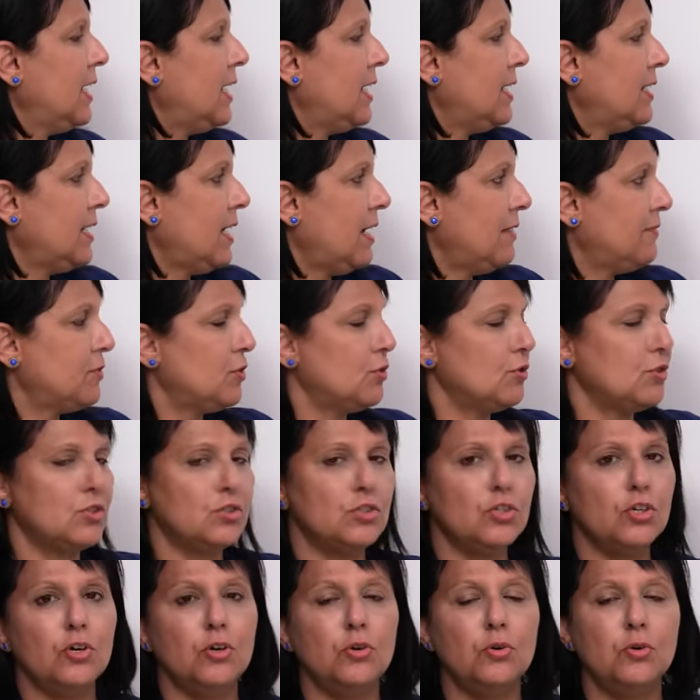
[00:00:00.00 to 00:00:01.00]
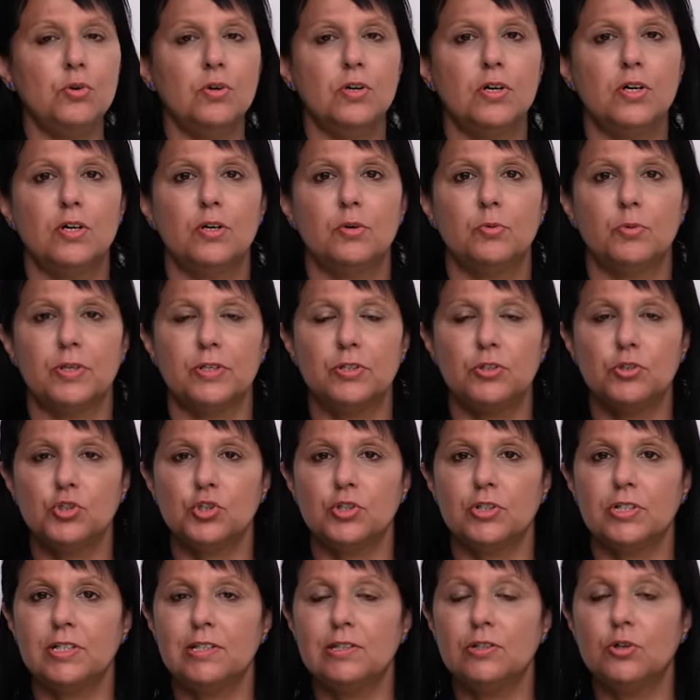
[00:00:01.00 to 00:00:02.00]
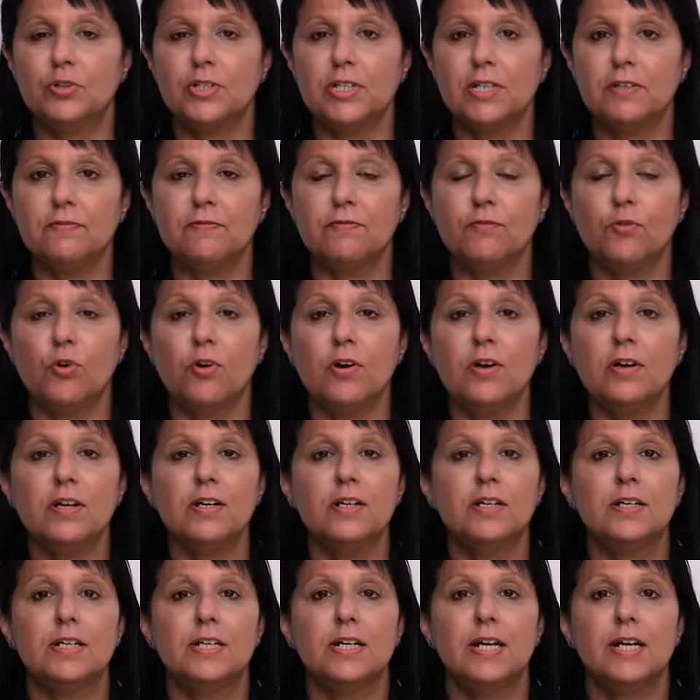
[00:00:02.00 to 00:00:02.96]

And after so, we're usually looking for